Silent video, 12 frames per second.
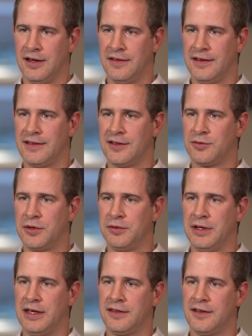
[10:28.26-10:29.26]
And I think that's where
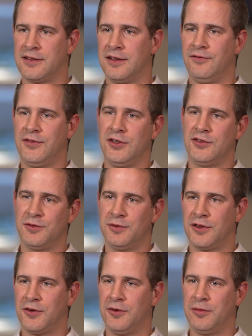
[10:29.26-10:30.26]
we get this confusion
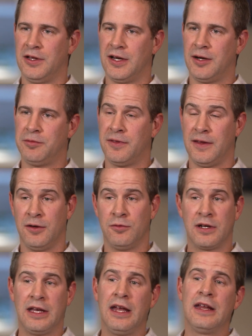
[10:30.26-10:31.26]
with homeopathy, and
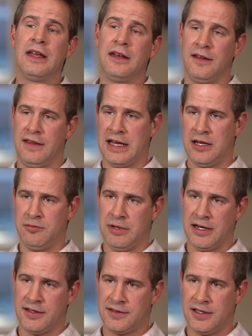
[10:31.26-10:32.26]
we're getting into that in
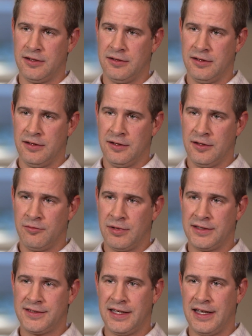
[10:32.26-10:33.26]
medicine
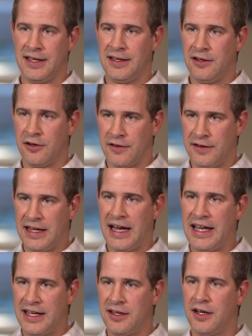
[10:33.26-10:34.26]
by saying, you know, the
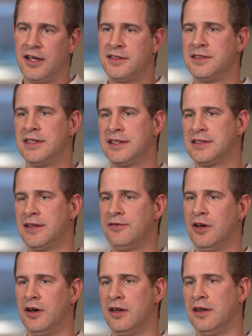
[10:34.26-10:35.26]
diagnostics have
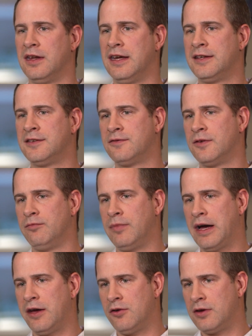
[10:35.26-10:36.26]
gone less from
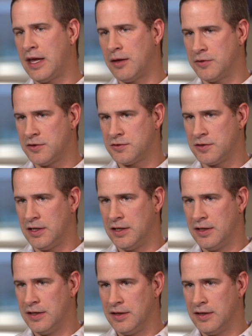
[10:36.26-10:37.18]
biochemistry